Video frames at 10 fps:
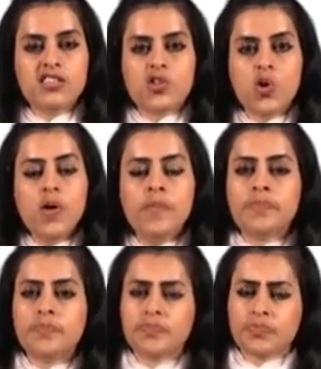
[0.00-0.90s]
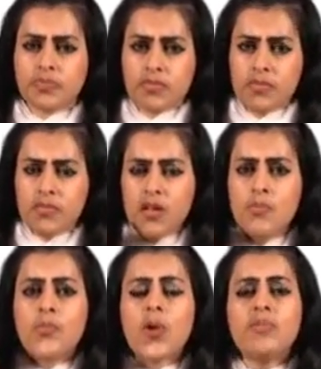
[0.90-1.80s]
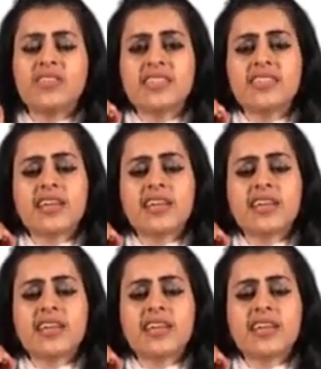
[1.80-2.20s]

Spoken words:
So promising